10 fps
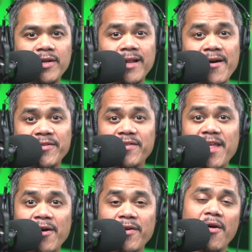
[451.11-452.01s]
the Lauten
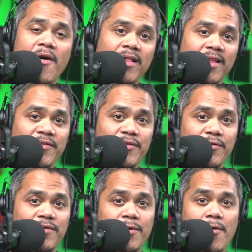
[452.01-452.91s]
Audio
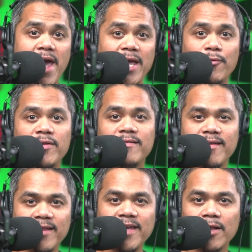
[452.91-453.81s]
LS-208 with the
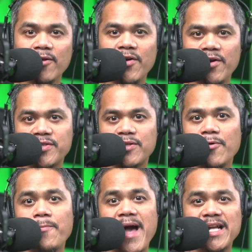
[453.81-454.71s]
10 kHz
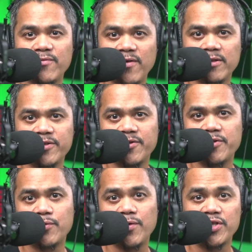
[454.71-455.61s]
low pass filter
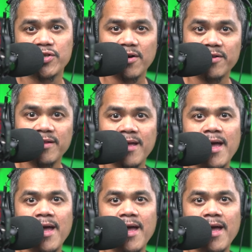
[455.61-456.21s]
switched on,